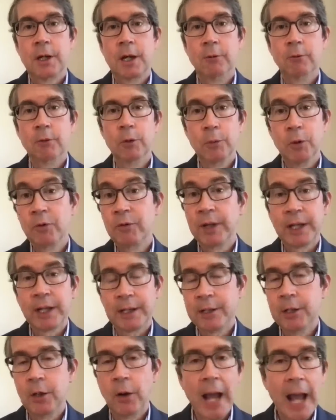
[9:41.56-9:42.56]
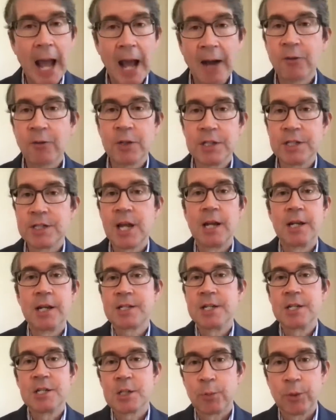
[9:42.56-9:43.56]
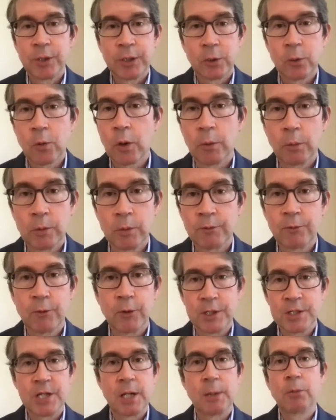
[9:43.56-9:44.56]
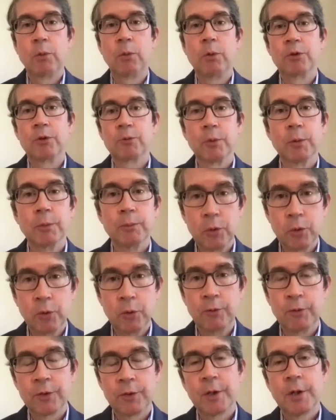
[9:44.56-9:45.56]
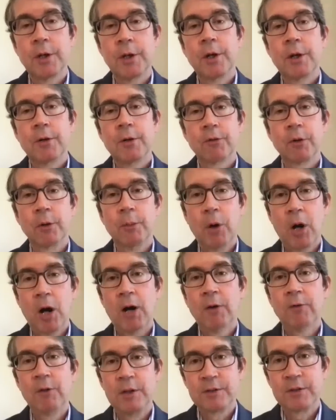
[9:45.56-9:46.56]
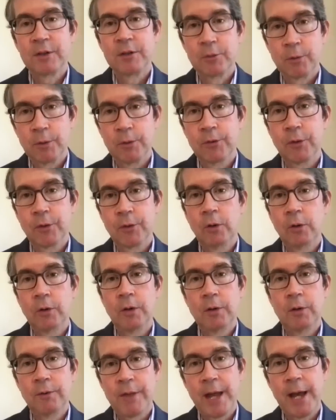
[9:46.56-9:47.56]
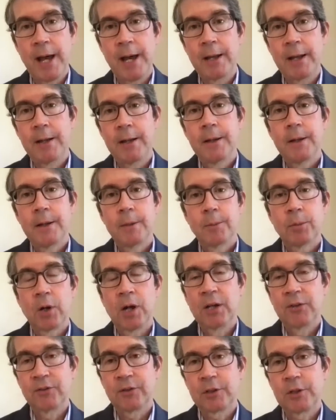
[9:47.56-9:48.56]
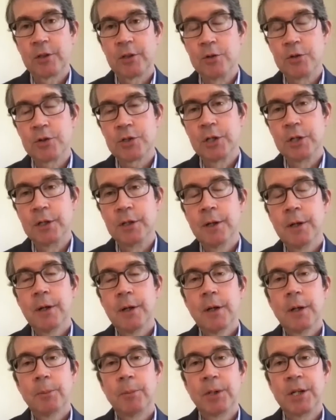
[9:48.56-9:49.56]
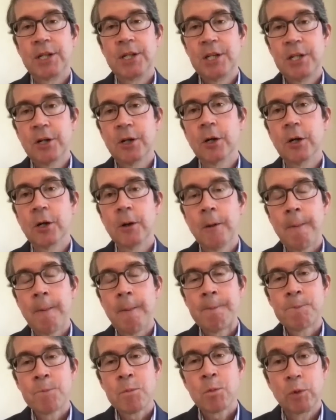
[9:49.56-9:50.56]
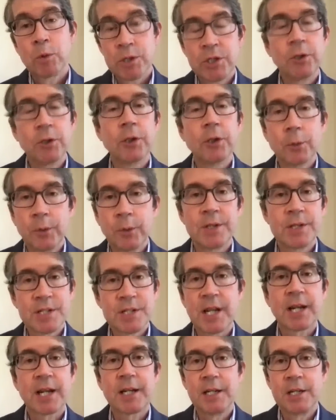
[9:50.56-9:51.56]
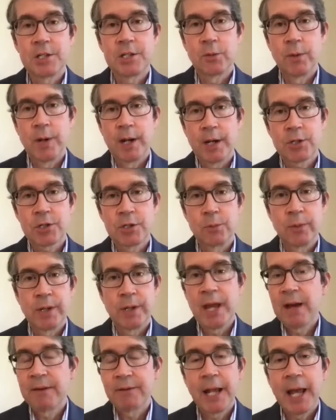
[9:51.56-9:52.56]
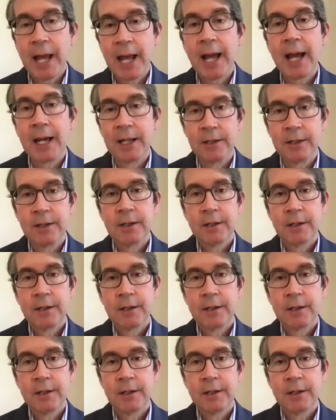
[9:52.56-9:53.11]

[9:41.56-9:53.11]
removing, you know, half of the Tennessee Supreme Court, which, for example, was removed from office as a result of that prosecution. But here we're dealing with the second insurrection. We haven't had,